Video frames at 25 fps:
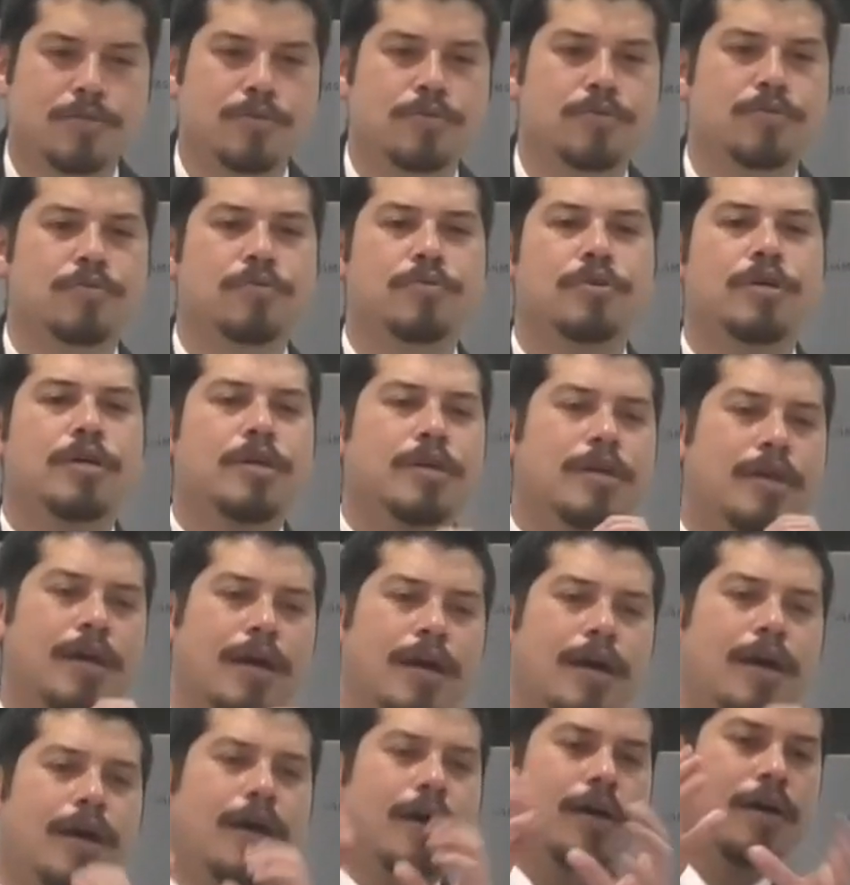to
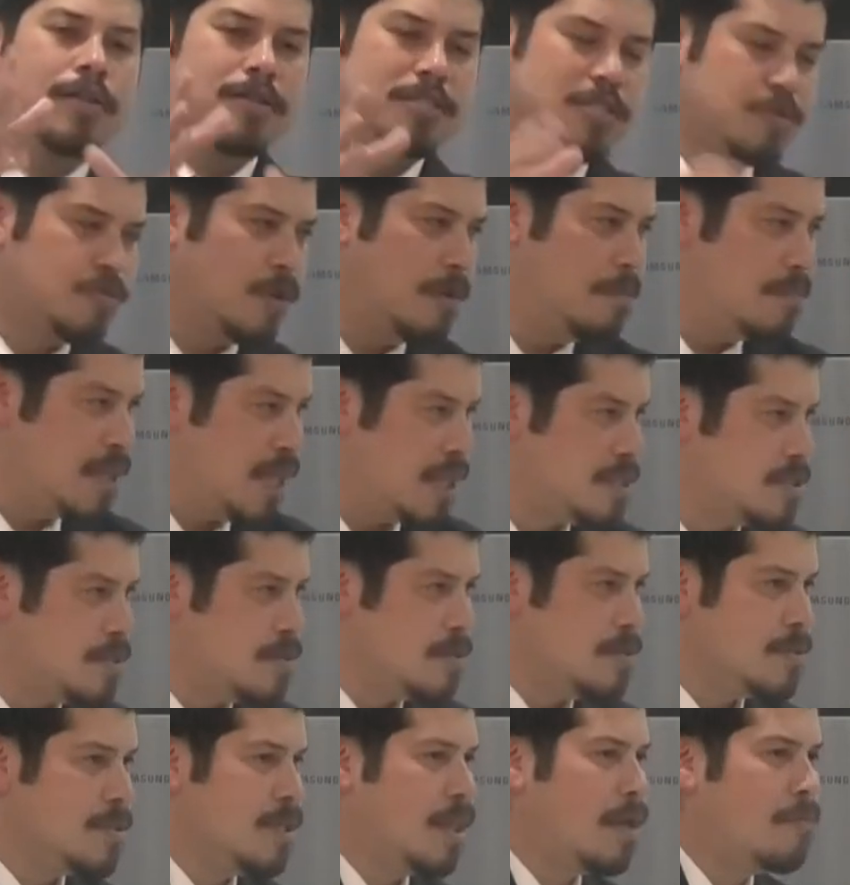uh, the swim
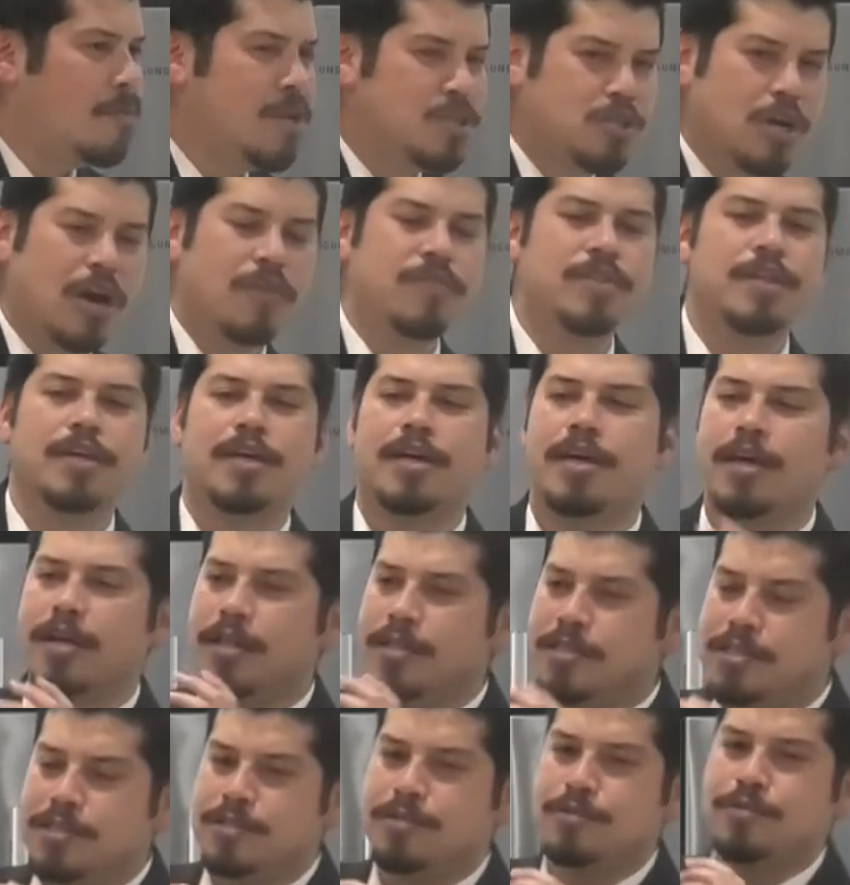lessons, and then we're driving the
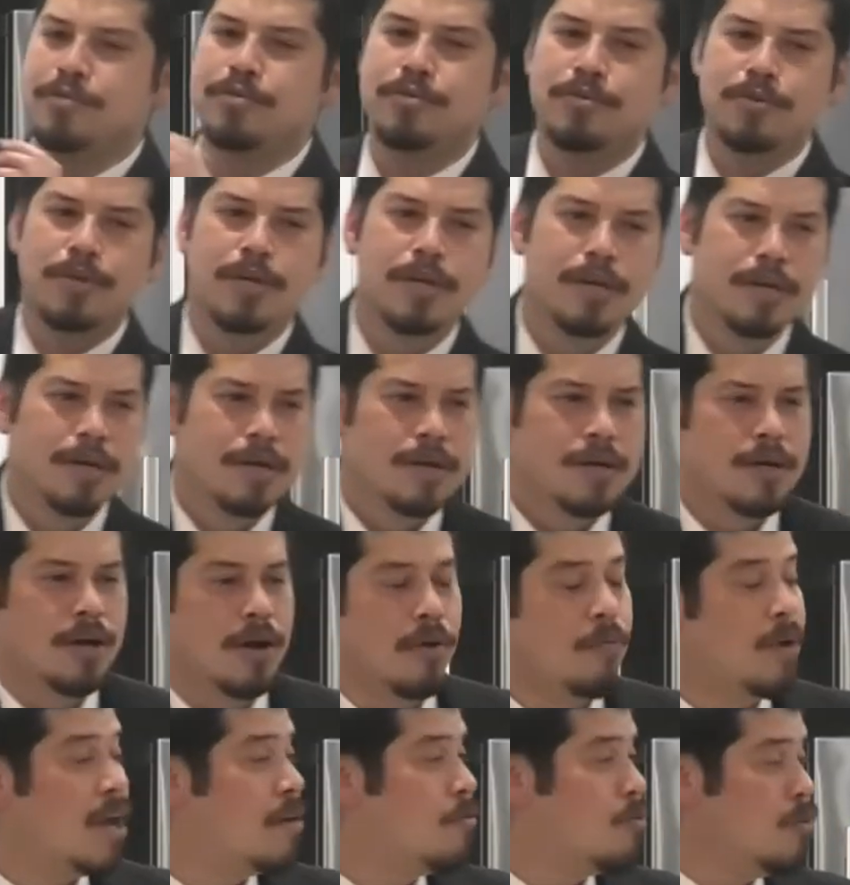kids to you
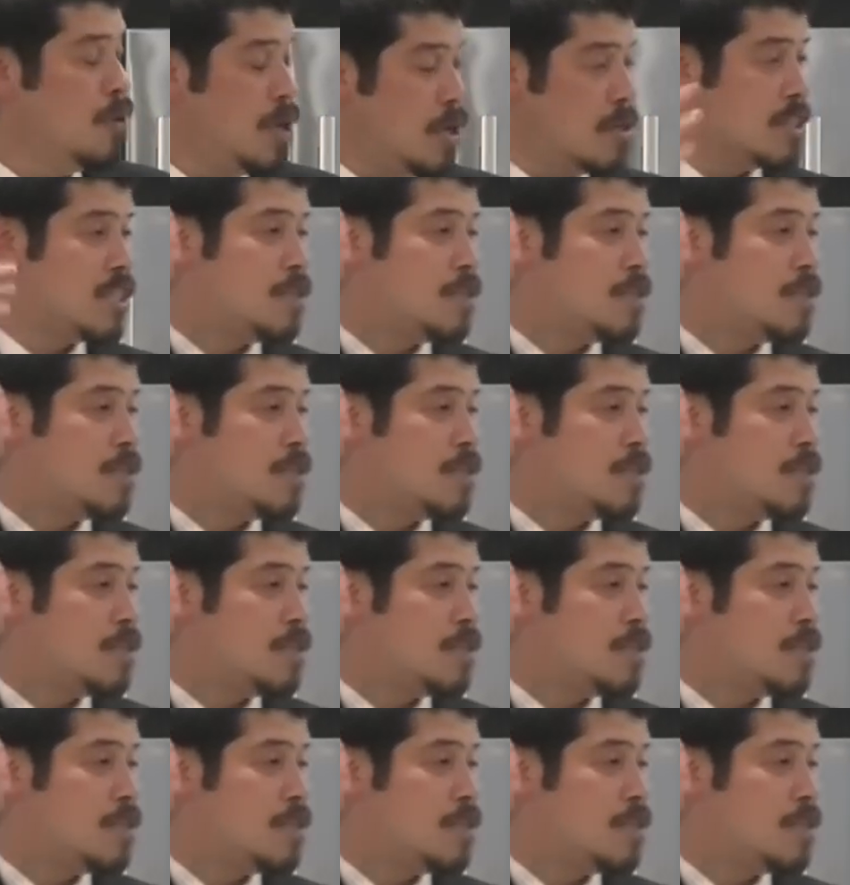know, we've we got a